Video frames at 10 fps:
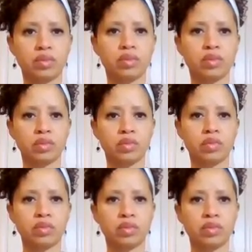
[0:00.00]

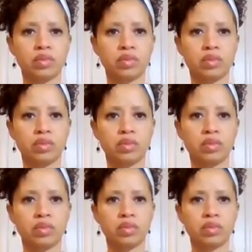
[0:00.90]

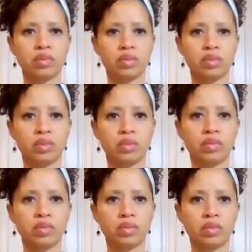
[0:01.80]

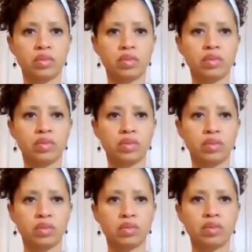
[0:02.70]

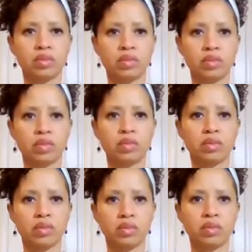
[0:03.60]

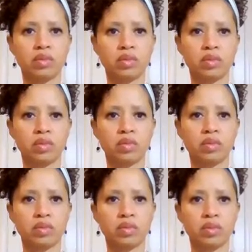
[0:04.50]

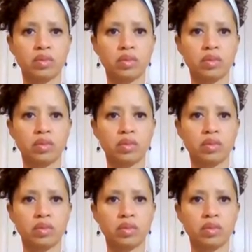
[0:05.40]
[no speech]